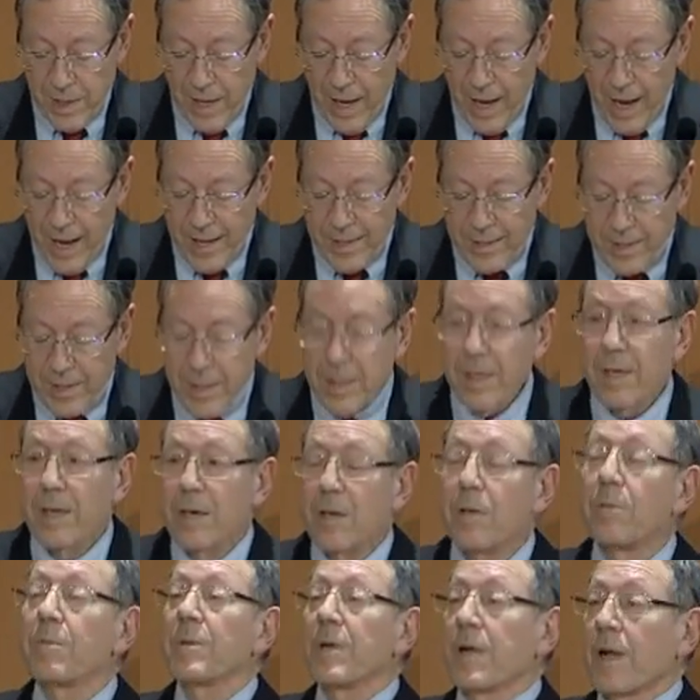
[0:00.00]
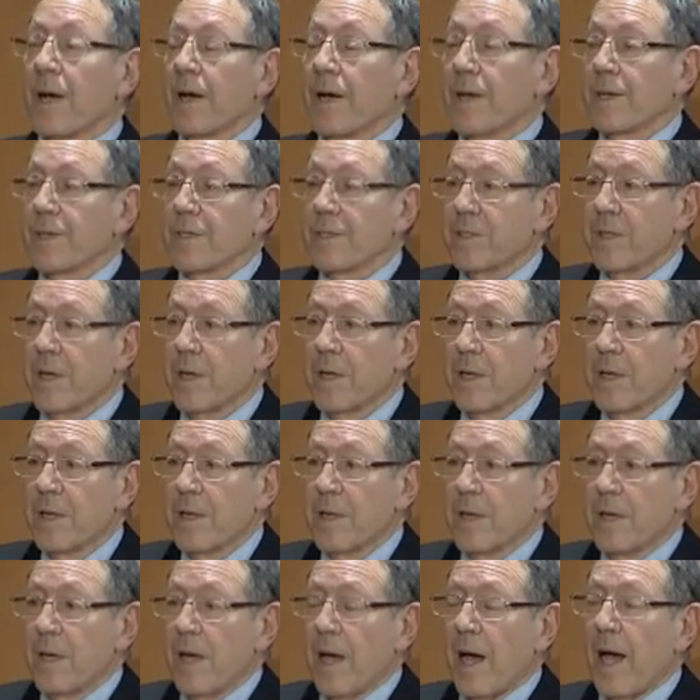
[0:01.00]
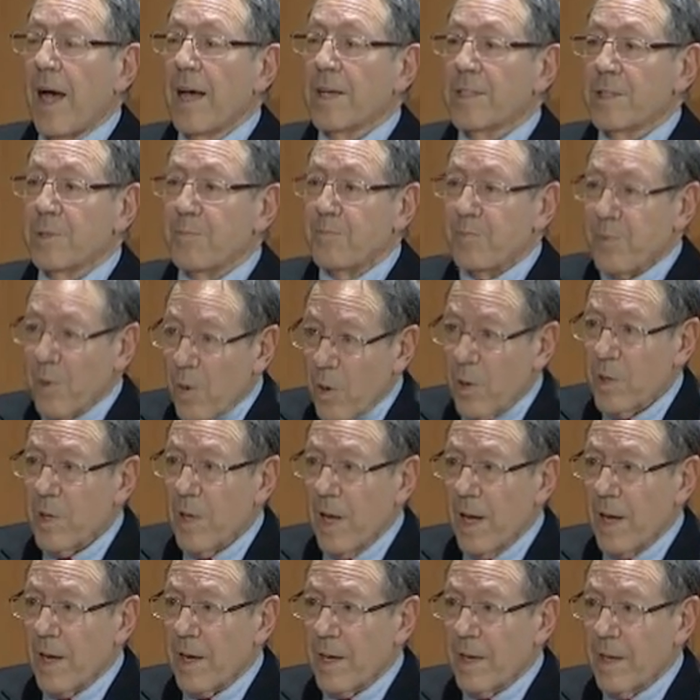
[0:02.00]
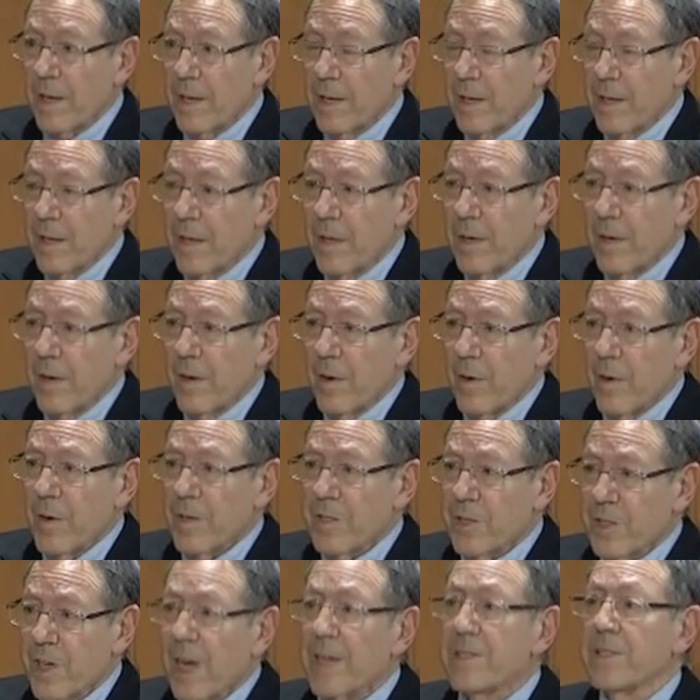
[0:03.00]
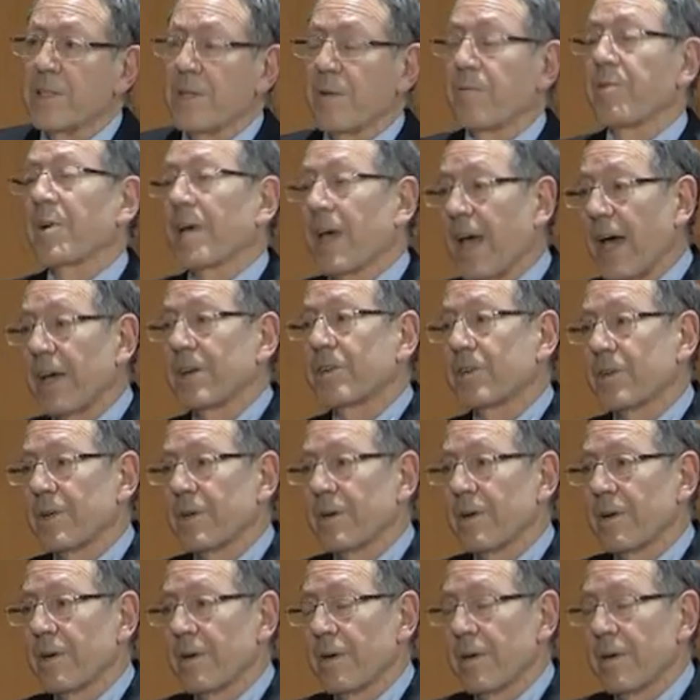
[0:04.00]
and dehumanized as prologue or justification